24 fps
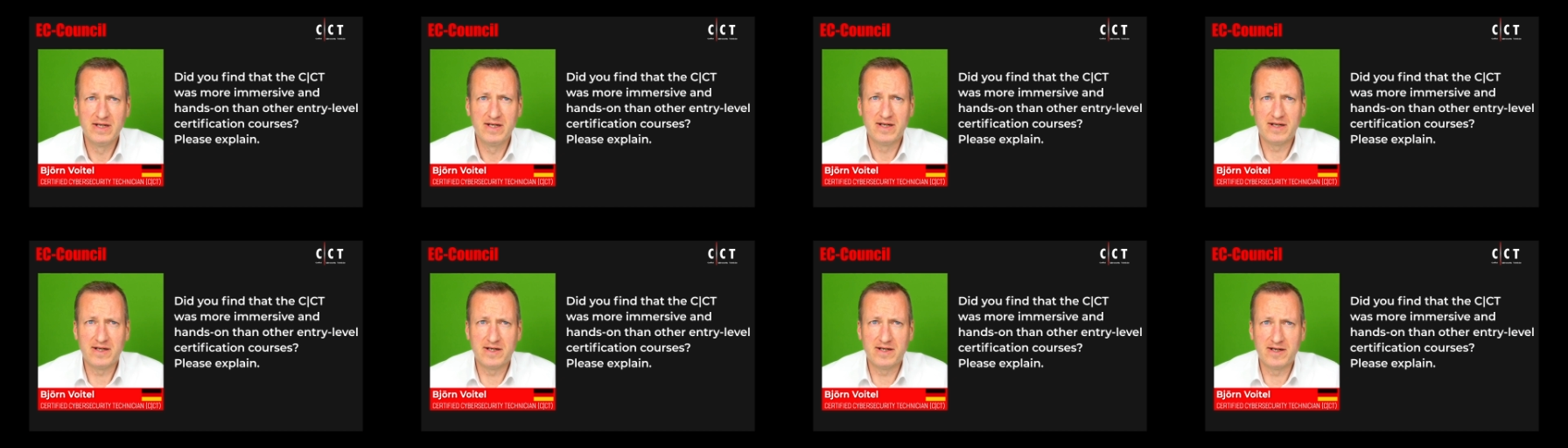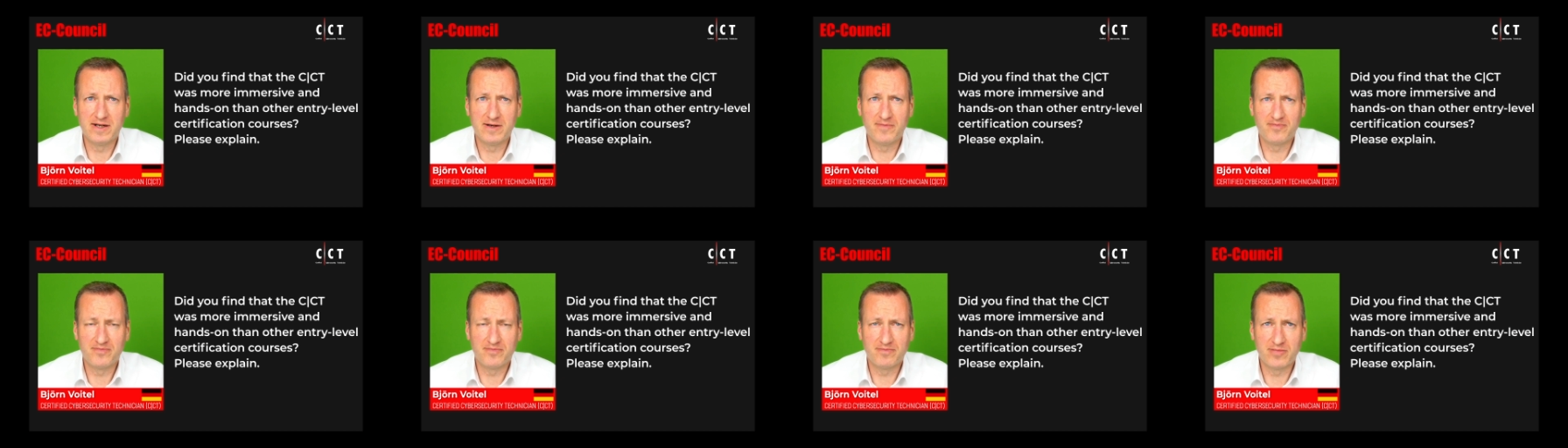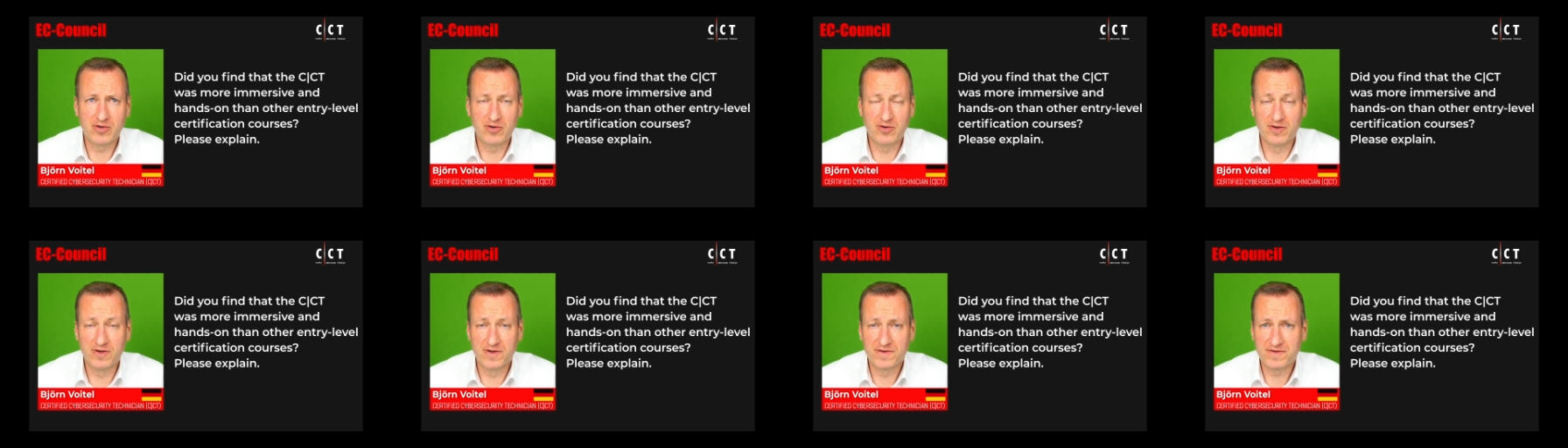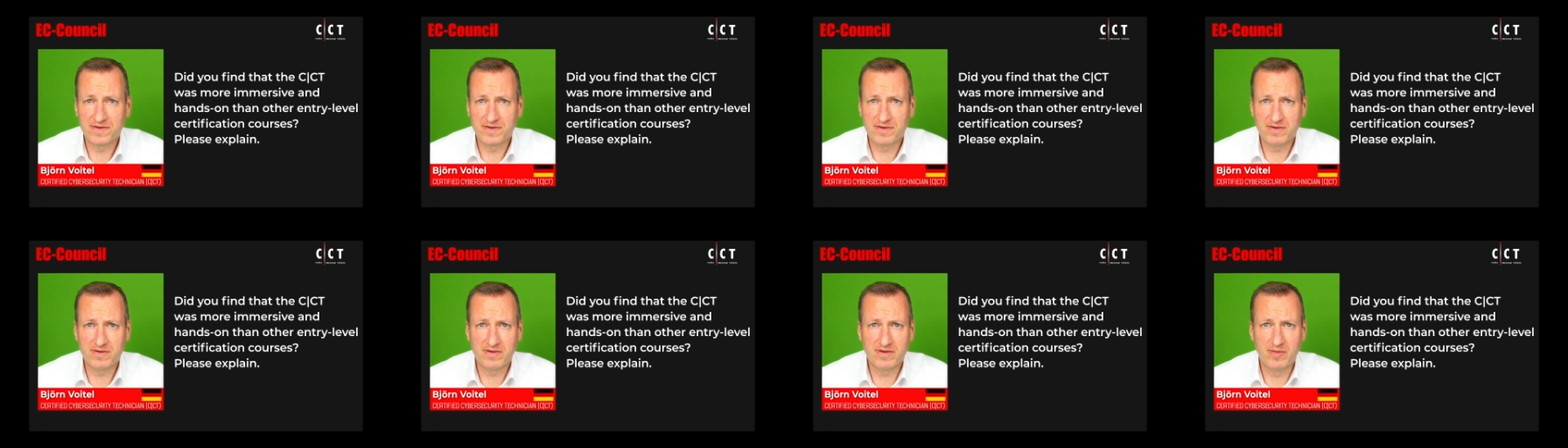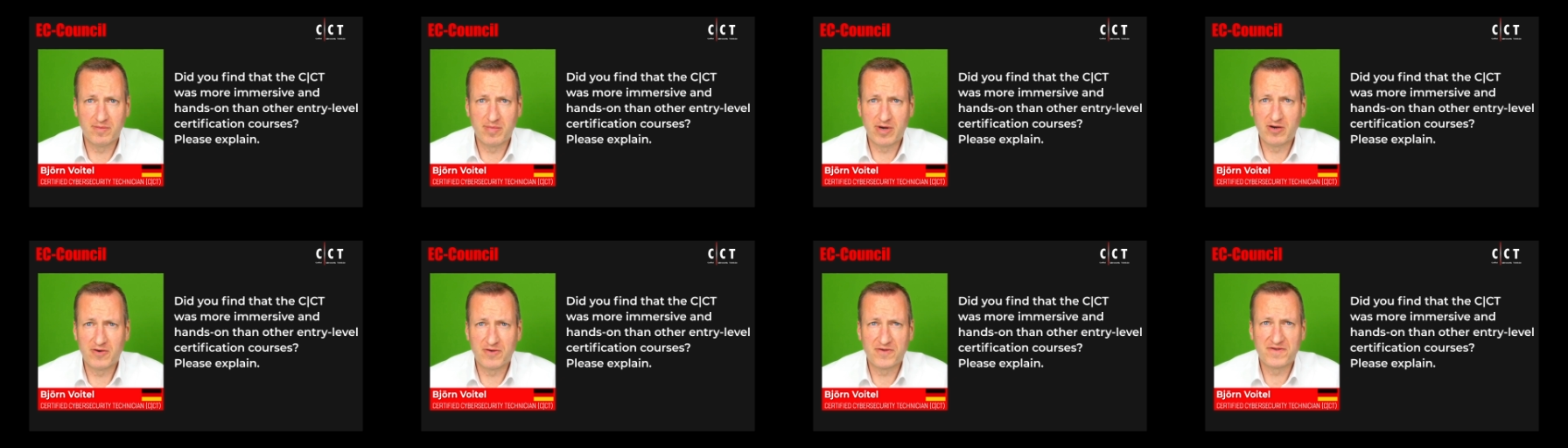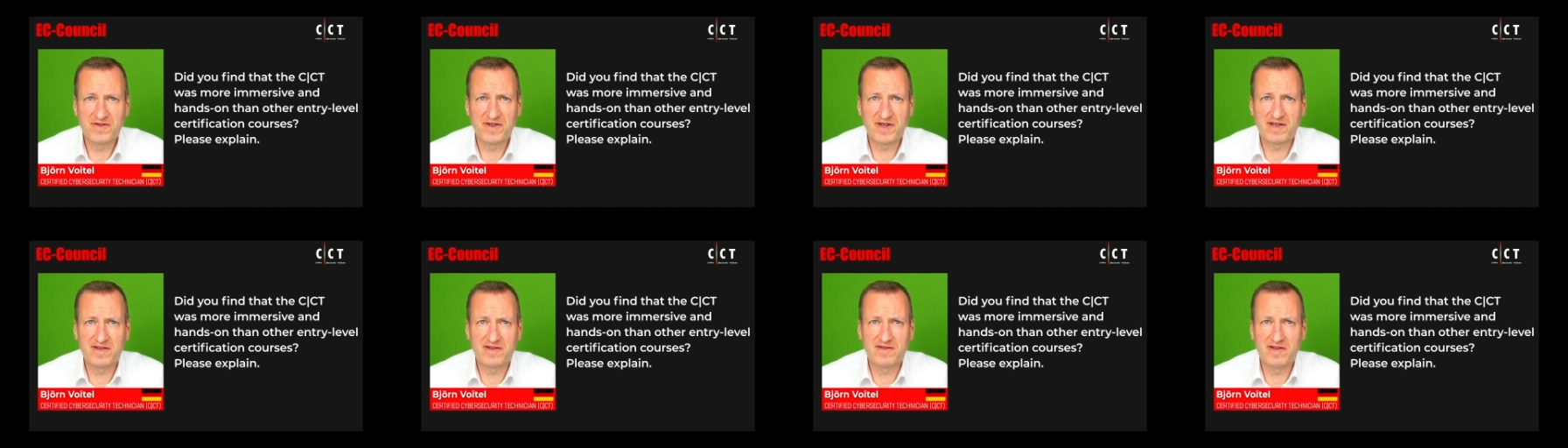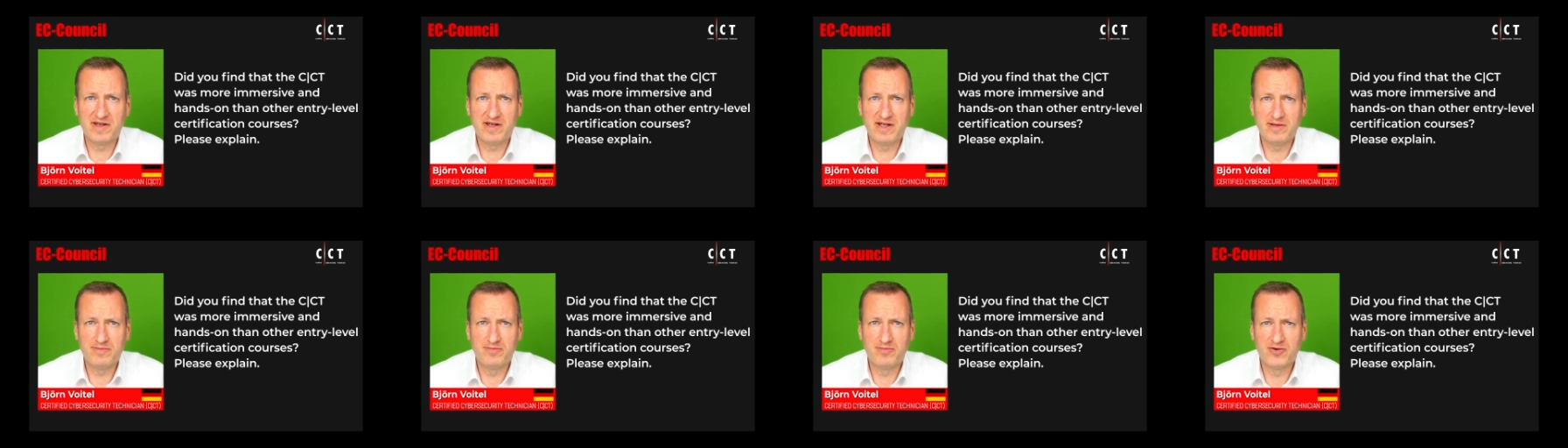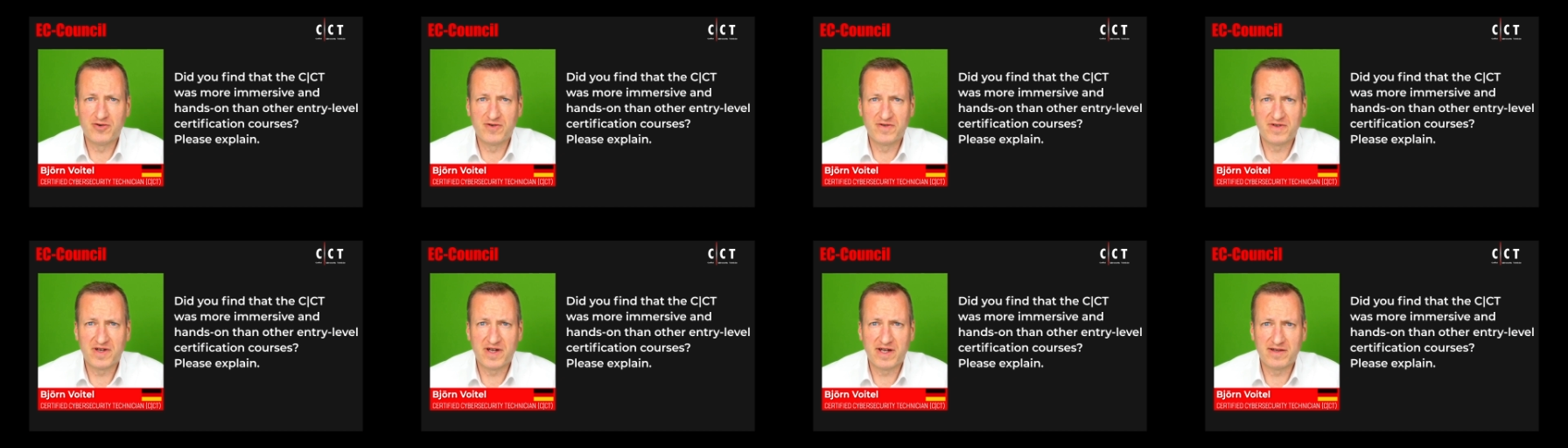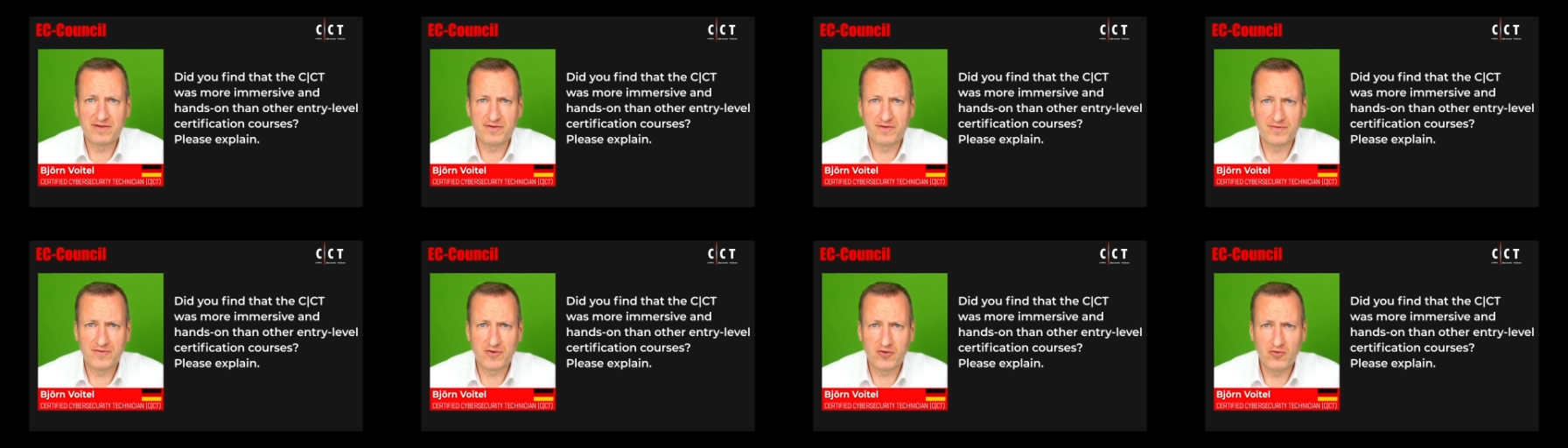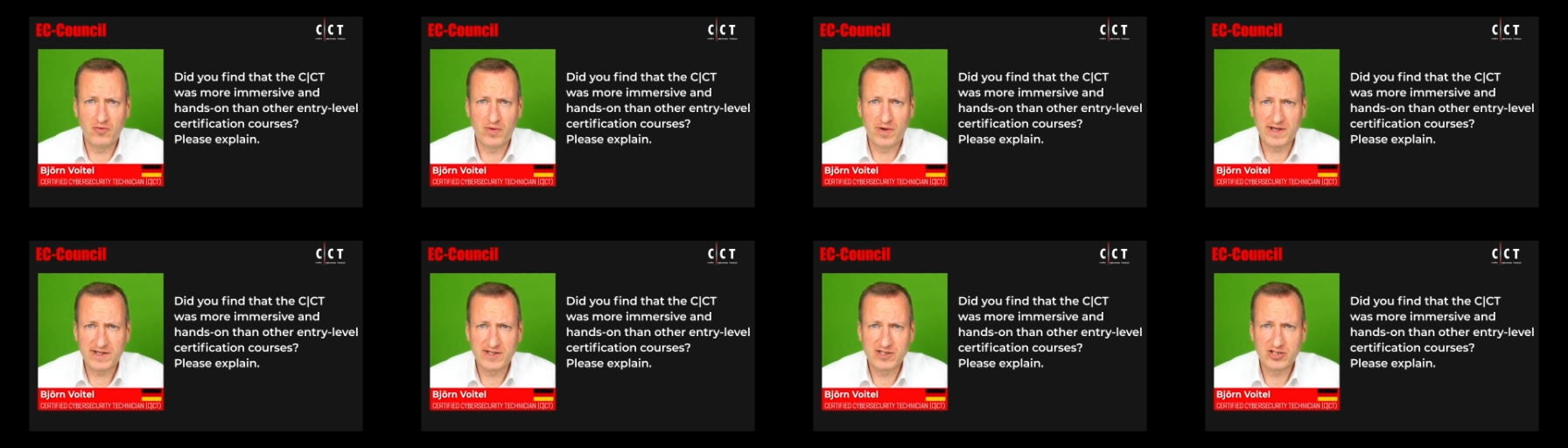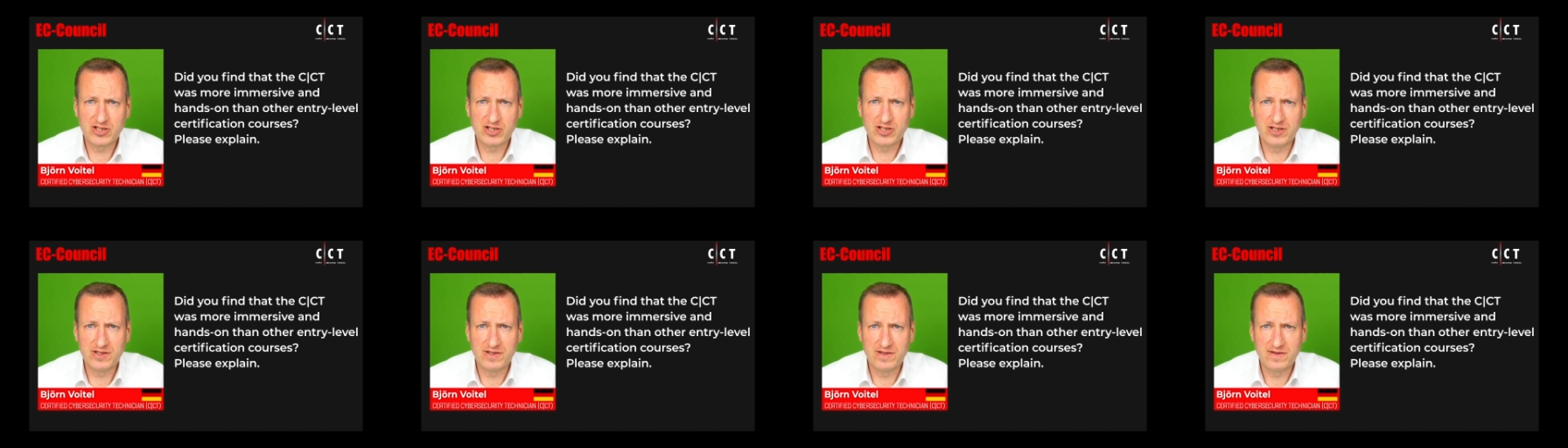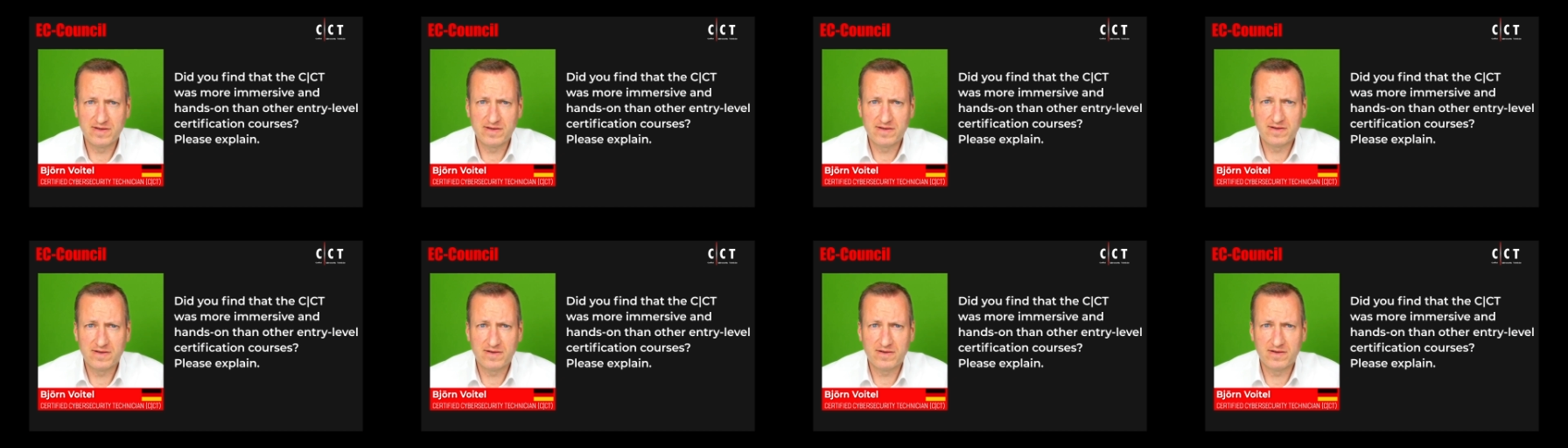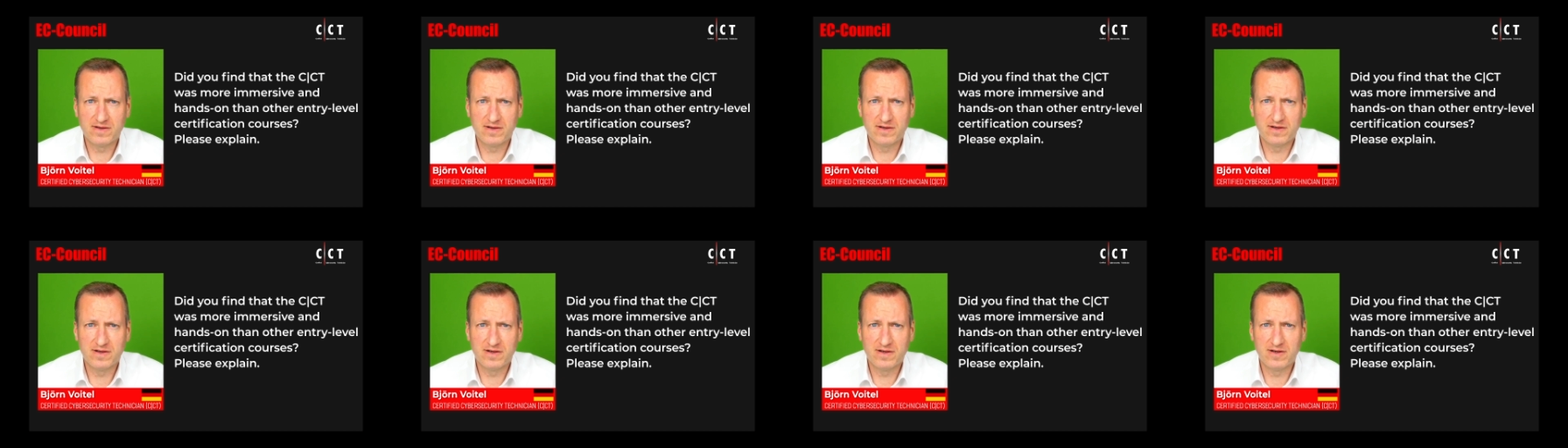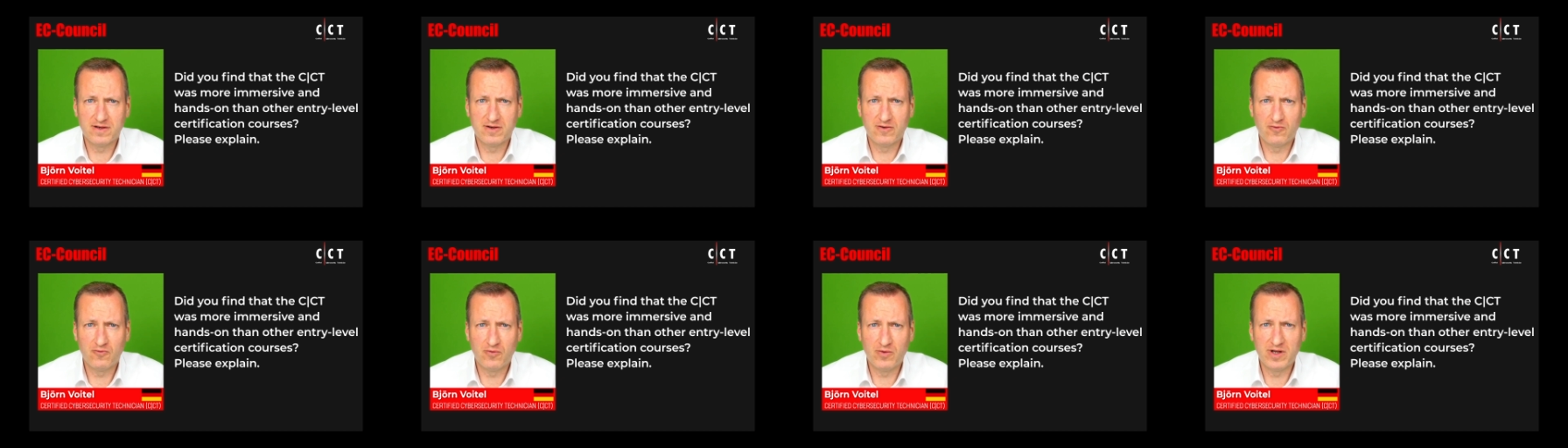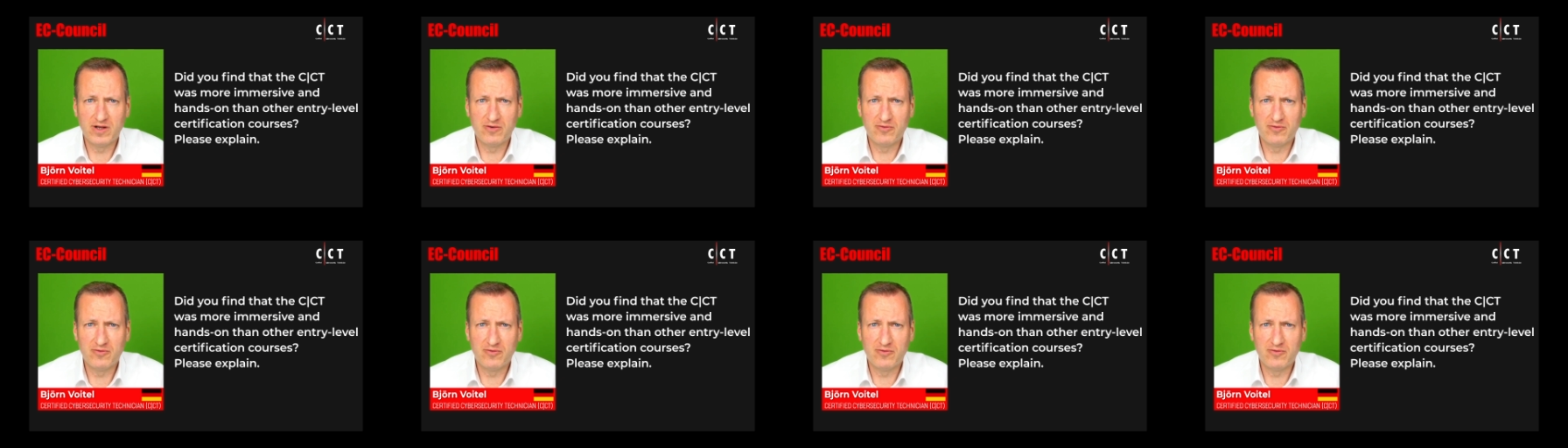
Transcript: um, because about 16% of the questions uh, will